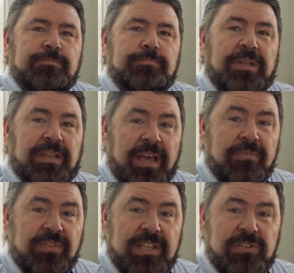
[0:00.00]
But
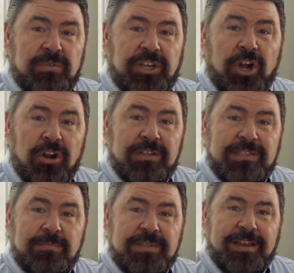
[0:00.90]
life gets really hard
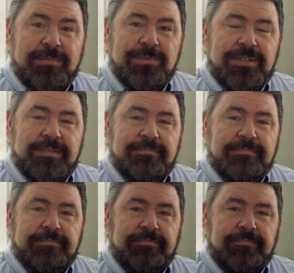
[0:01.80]
sometimes.
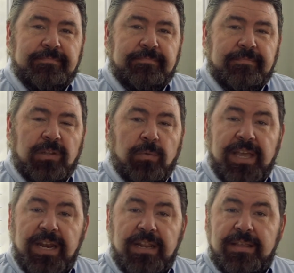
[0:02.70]
We
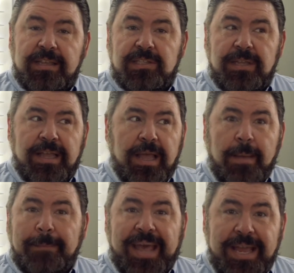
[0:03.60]
get in these
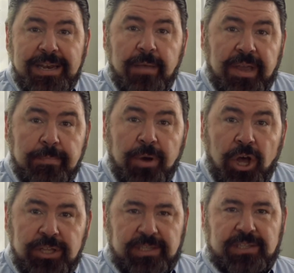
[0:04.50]
pandemic
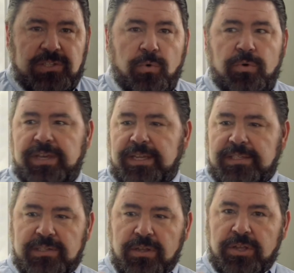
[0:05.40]
pauses or
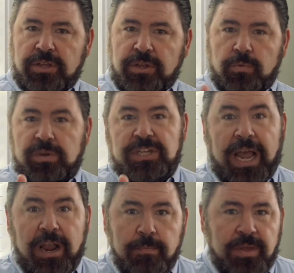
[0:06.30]
these
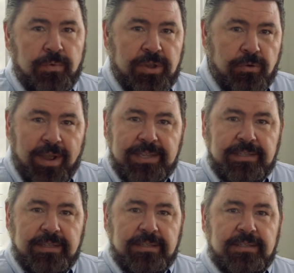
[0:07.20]
retirement
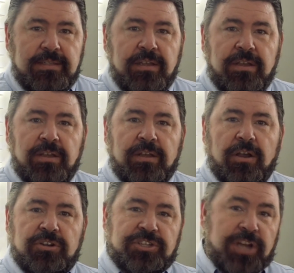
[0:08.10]
regresses. Our
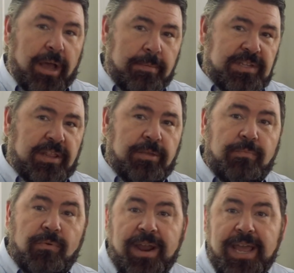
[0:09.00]
job's on the
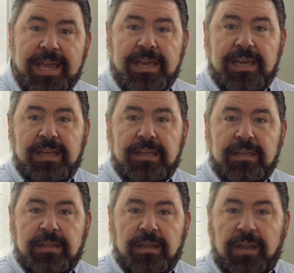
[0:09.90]
break.
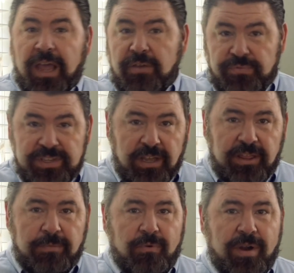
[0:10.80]
Life is on the
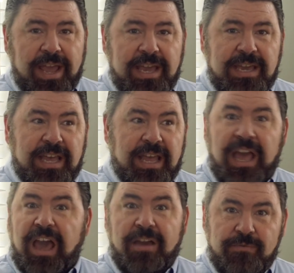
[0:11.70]
break.
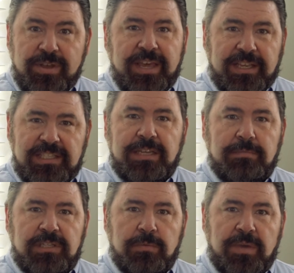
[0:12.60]
Everything
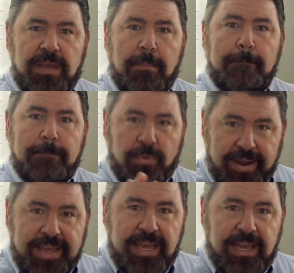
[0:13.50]
seems to be
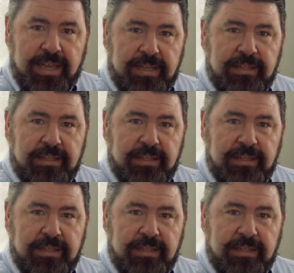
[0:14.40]
breaking.